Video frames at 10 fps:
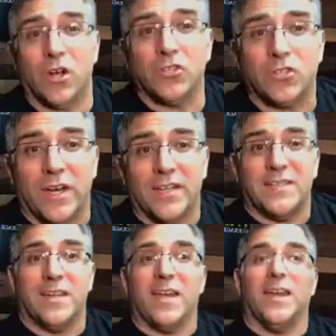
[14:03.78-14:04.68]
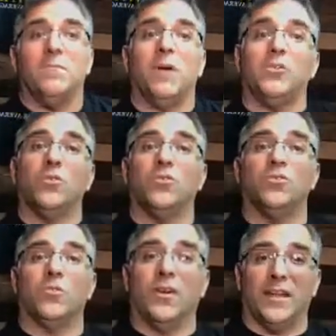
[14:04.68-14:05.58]
arts training tonight, and my
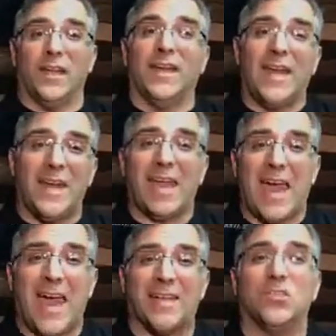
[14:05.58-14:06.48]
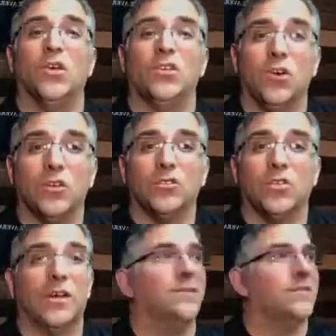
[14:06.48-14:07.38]
daughter's running a kick-ass yoga
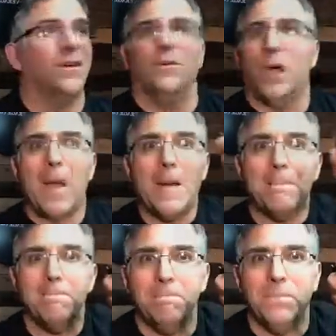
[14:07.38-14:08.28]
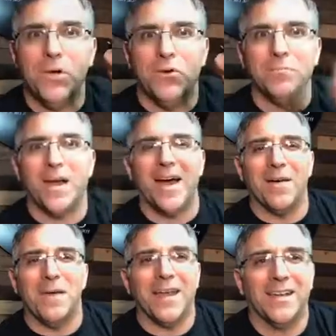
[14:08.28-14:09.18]
training. So, boom,
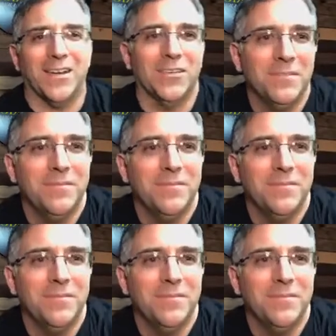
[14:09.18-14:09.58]
I'm out of here.